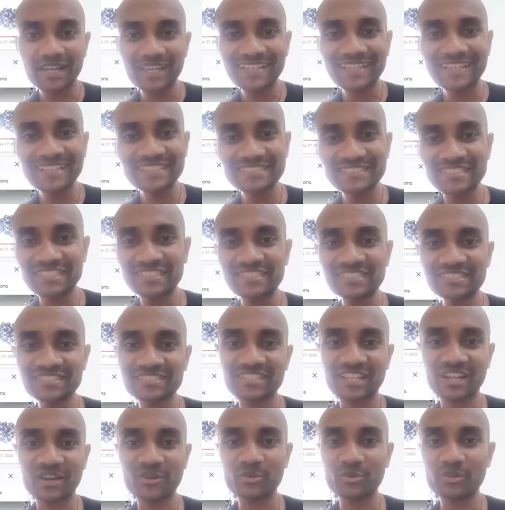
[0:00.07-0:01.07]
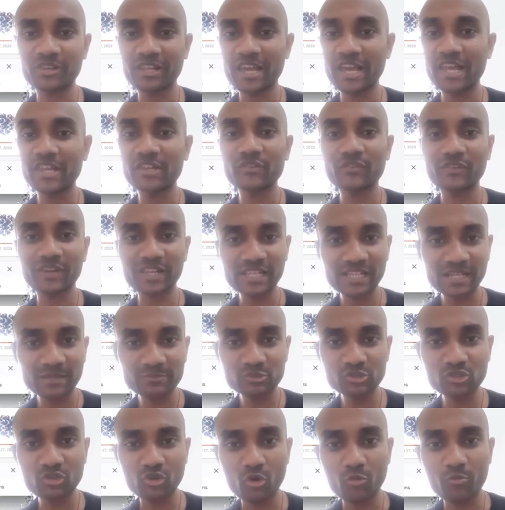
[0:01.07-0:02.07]
Hi guys, this is Rahul and
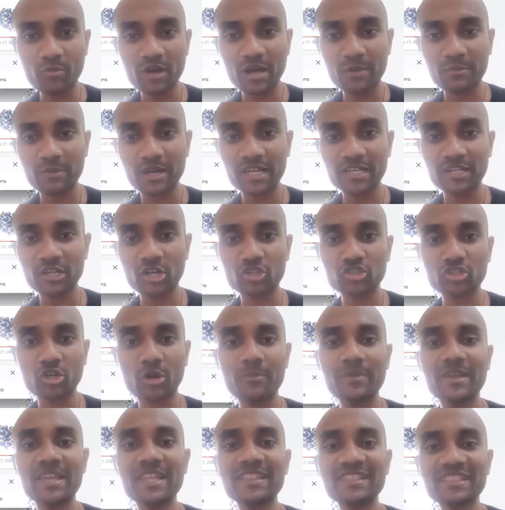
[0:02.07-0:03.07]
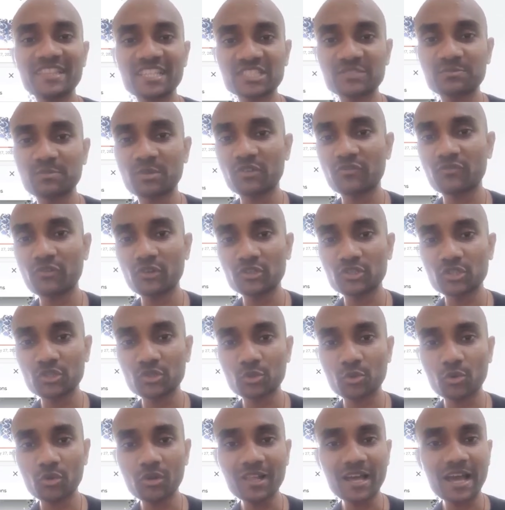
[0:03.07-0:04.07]
welcome to gomahamaya.com. In this beautiful
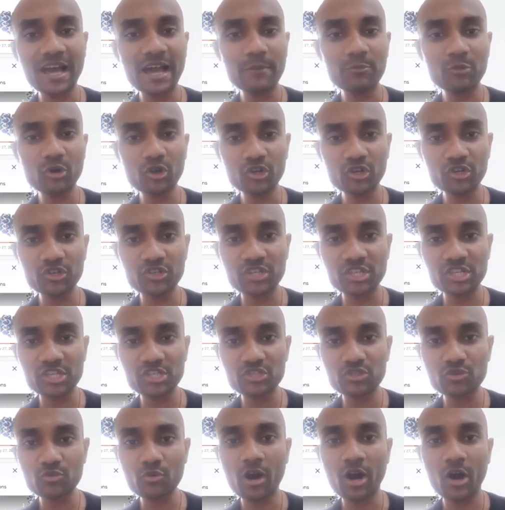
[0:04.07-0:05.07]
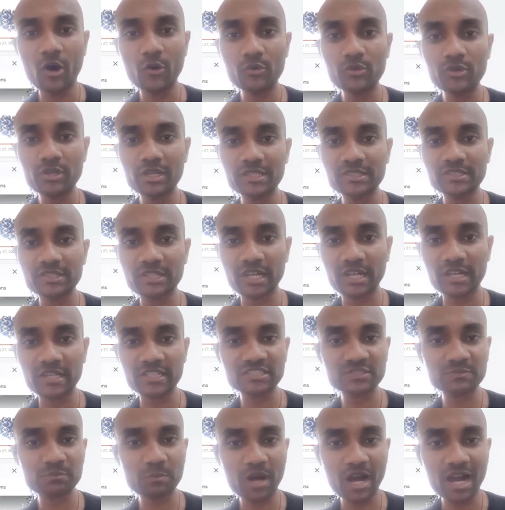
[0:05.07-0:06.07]
tutorial, I'm going to teach you how you can
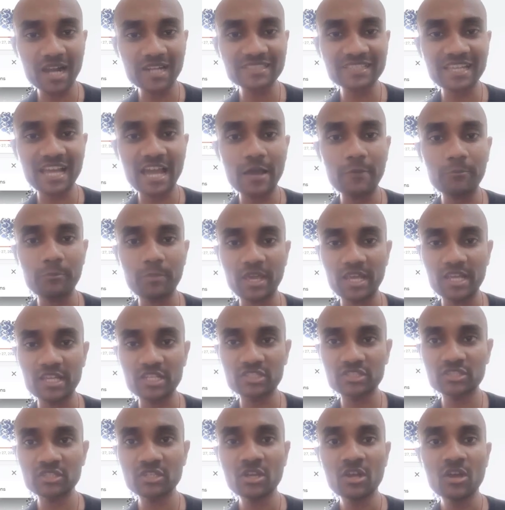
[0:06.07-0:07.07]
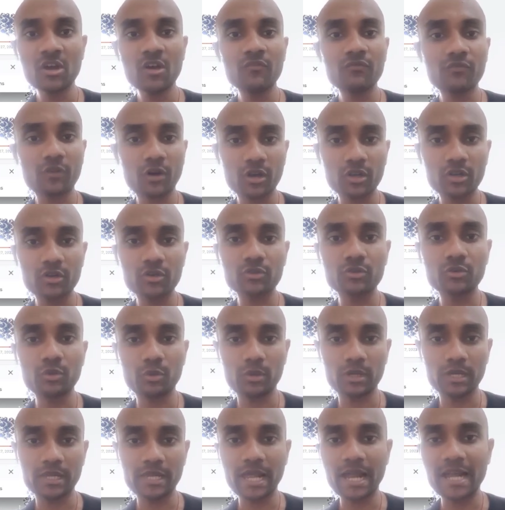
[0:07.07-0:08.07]
create smart campaigns for your
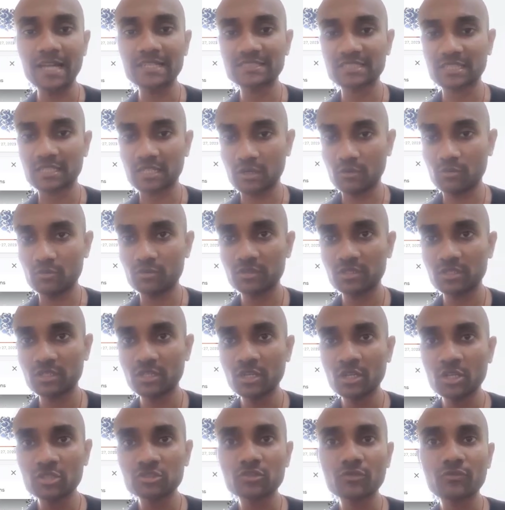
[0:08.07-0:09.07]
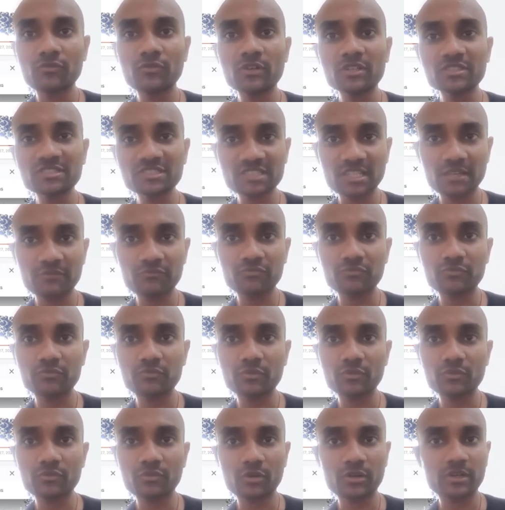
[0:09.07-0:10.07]
Google Ads account. So first step
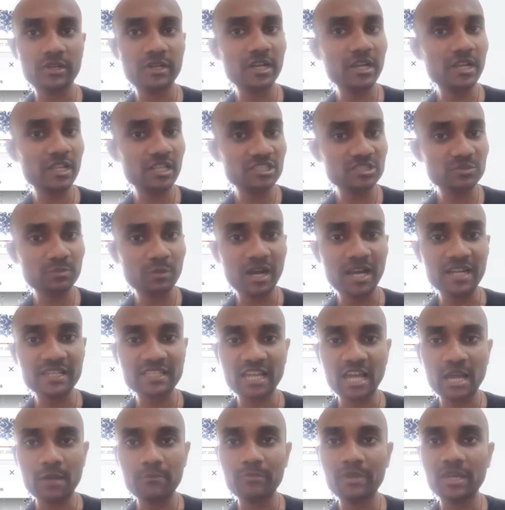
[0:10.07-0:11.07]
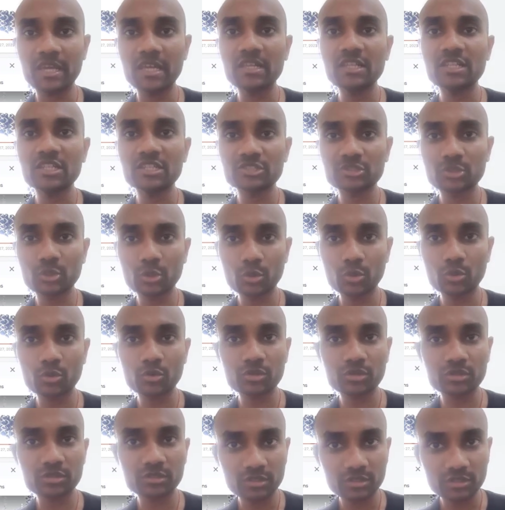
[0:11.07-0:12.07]
for creating smart campaign is go
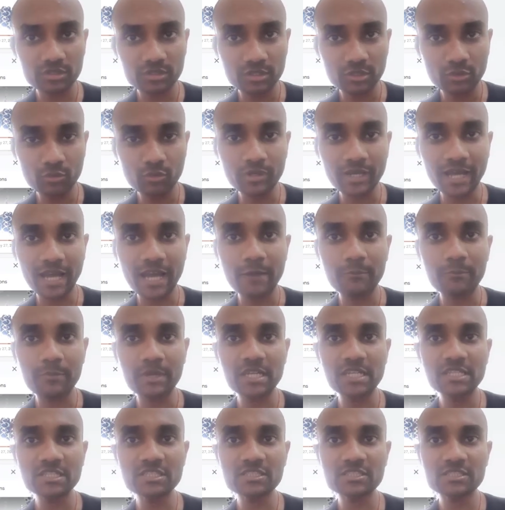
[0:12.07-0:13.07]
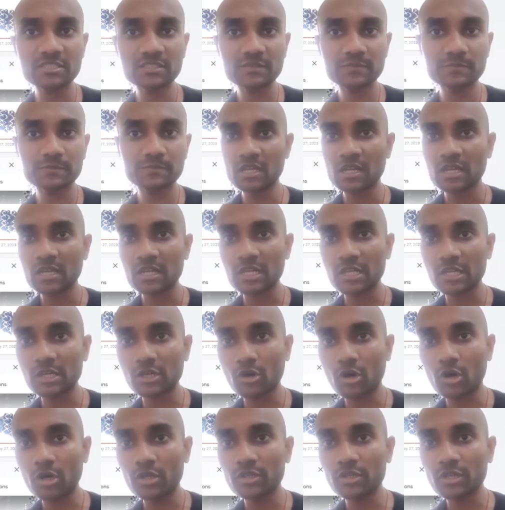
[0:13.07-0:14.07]
to new campaigns, click
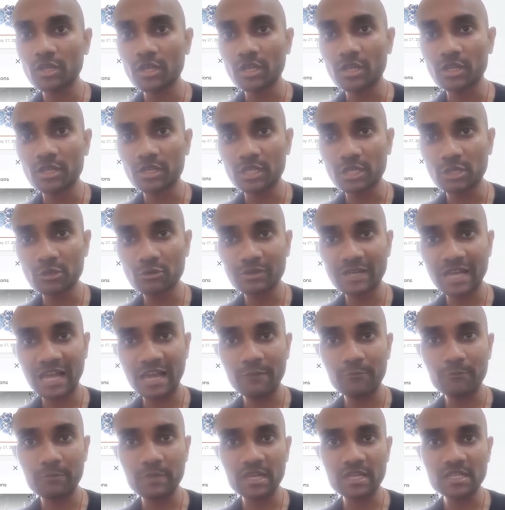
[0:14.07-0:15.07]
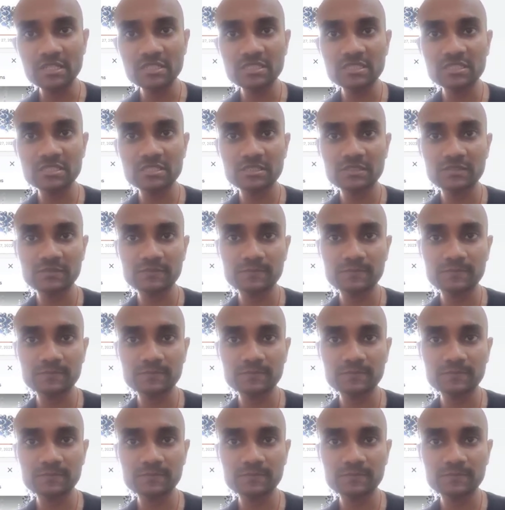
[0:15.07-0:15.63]
on new campaigns,